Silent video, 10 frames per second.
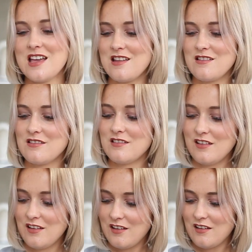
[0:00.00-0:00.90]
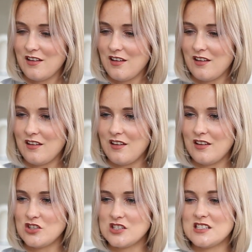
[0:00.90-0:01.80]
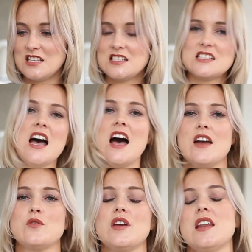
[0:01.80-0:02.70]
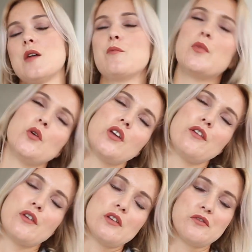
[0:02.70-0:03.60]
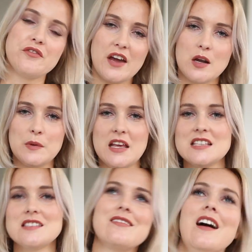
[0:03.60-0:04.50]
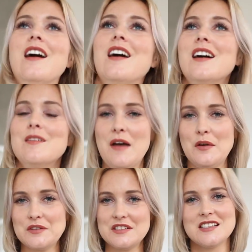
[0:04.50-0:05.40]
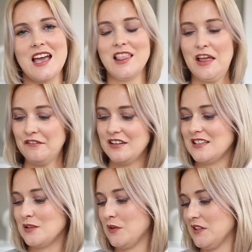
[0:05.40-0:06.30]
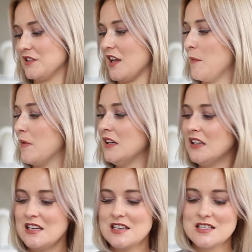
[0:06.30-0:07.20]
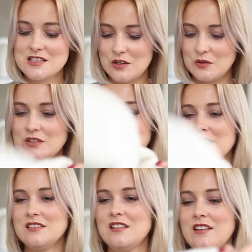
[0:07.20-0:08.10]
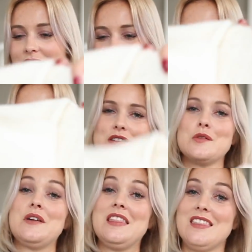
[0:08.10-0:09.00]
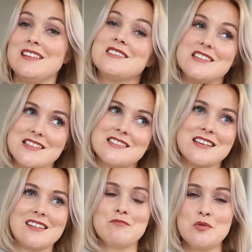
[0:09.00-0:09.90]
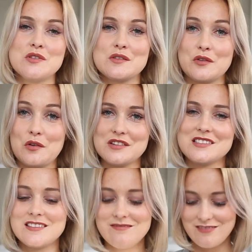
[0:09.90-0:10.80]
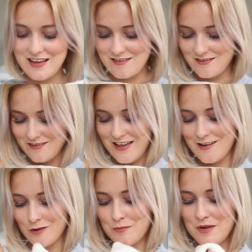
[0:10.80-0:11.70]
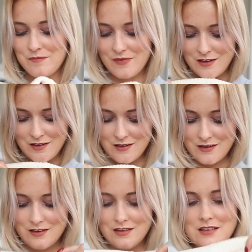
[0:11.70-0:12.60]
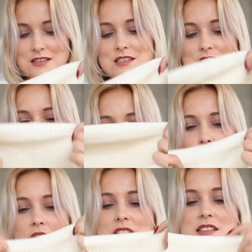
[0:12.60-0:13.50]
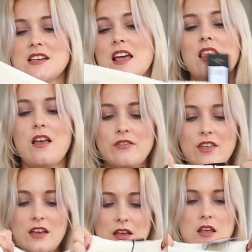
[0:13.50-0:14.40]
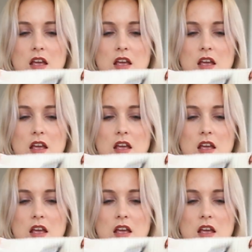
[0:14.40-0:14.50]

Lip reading: and just inside reading a book in front of the fireplace. Oh, mountains, I love it in the wintertime. So, and also with jeans and boots, of course, here at home. So nice. And I love the